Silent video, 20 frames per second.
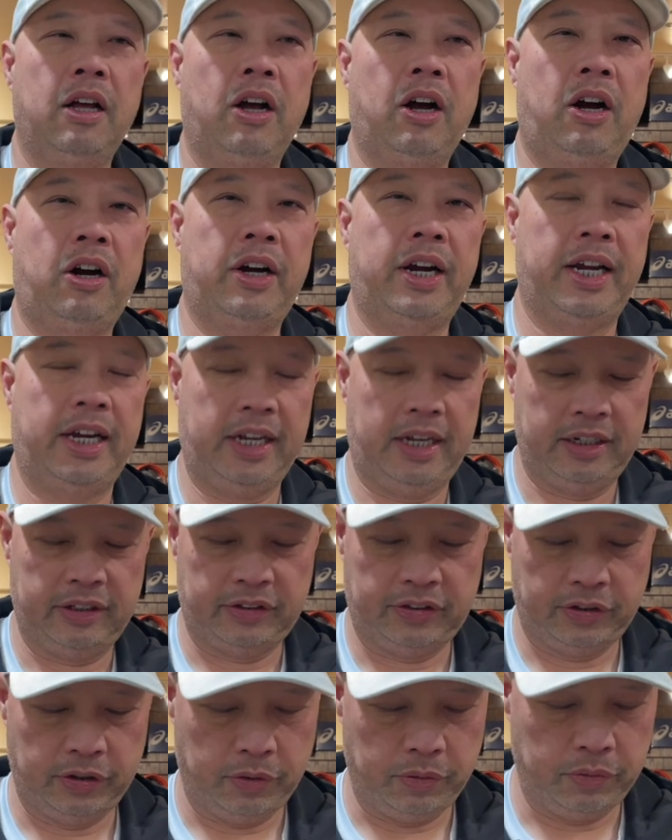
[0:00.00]
right, guys,
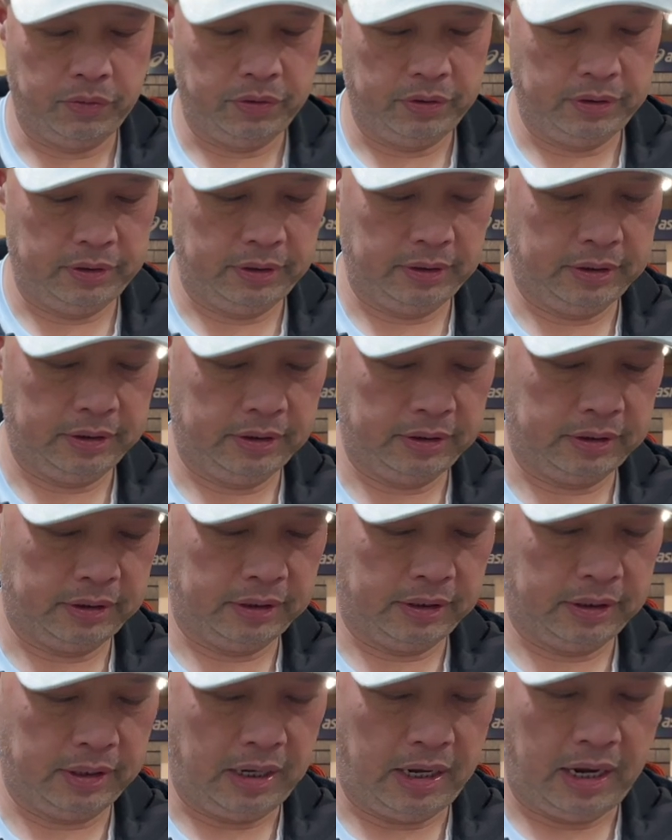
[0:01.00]
so
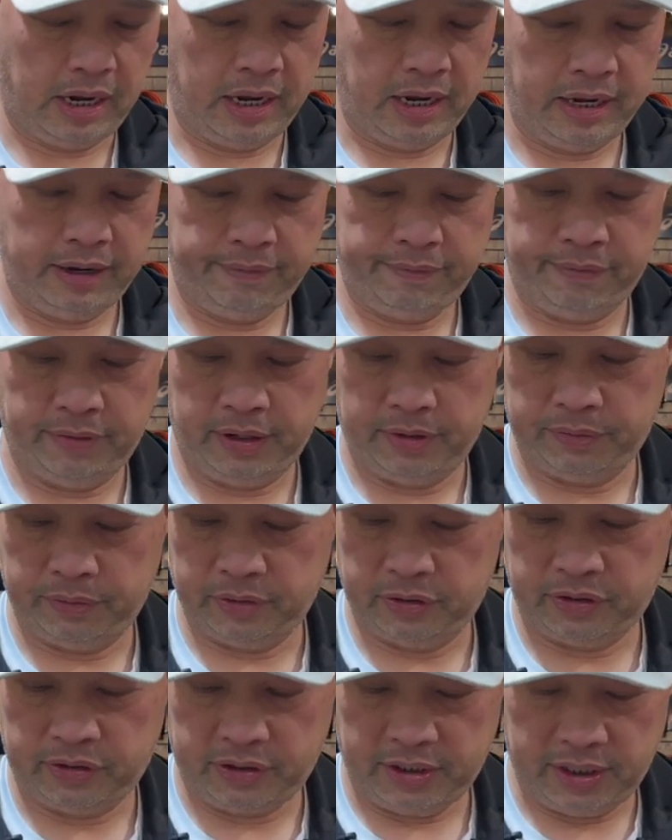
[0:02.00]
I've never
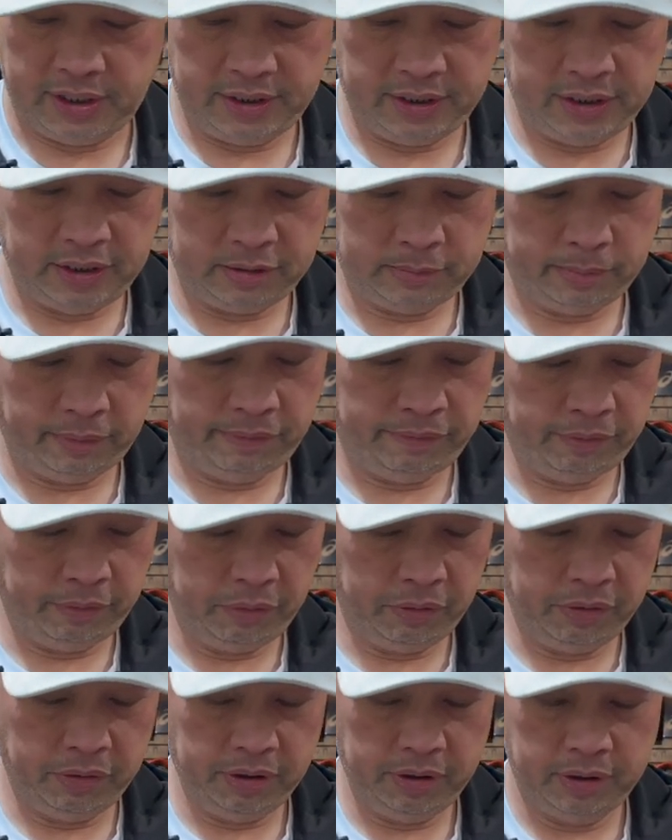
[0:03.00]
seen these
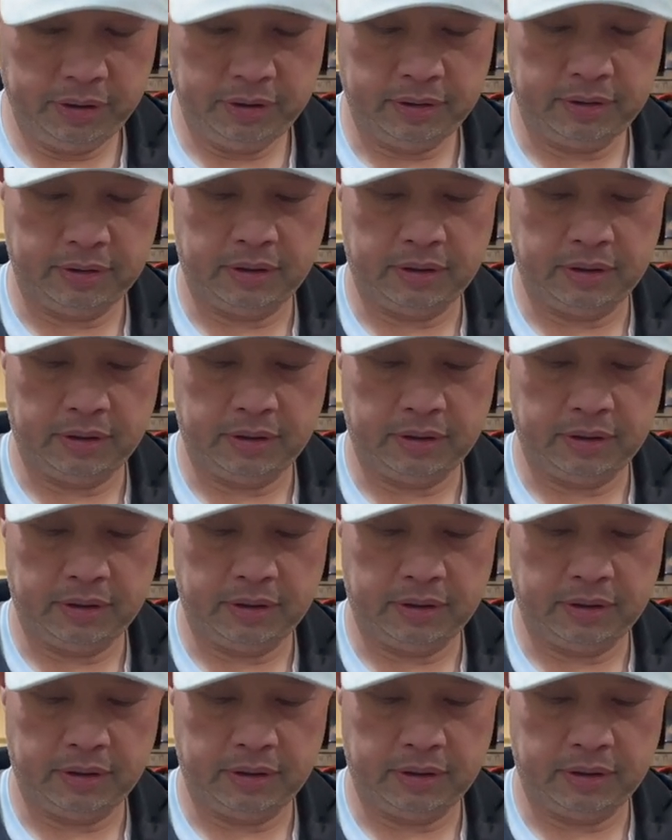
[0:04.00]
before.